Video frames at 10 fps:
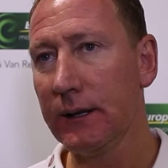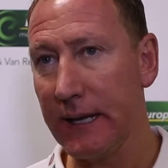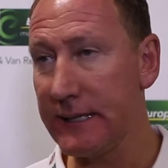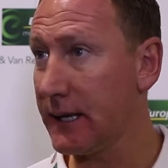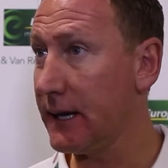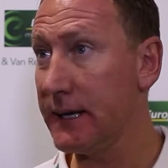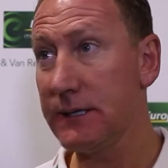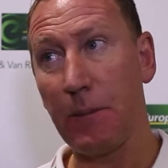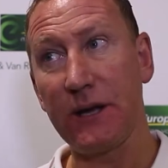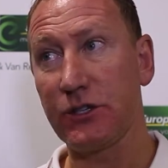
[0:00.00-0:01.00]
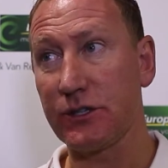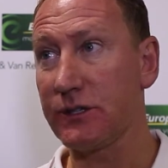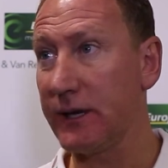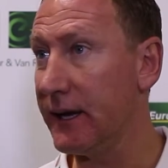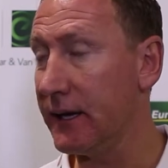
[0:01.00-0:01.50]
These days, Manchester
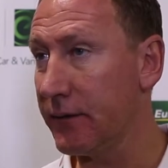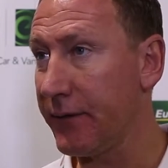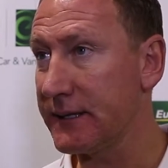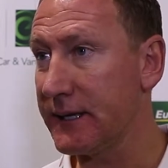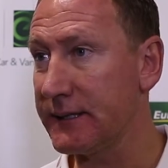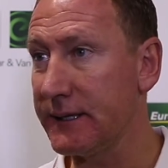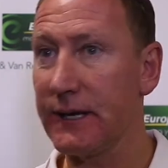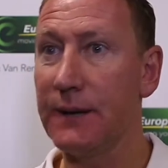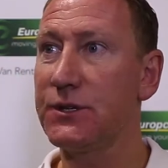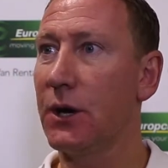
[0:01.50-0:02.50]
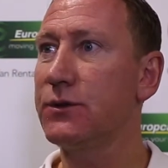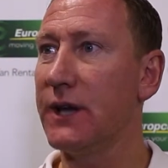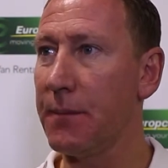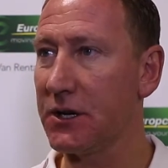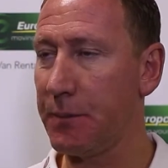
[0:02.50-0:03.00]
City are a fantastic team,
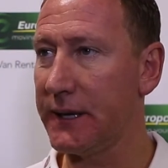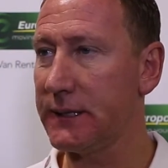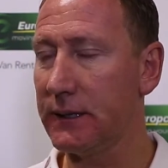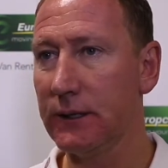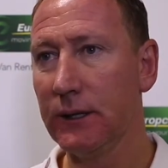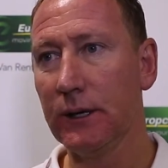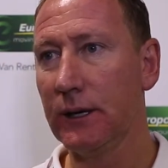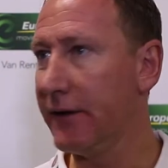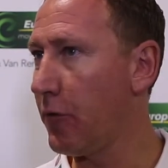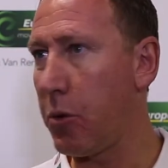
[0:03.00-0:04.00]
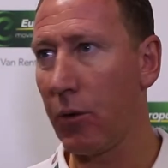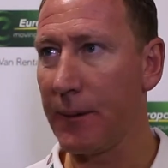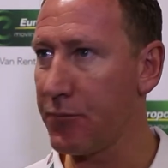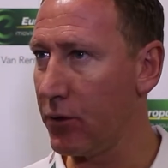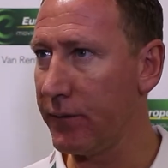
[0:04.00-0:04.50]
Chelsea are much better, Liverpool
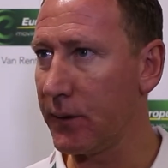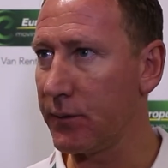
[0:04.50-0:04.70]
improving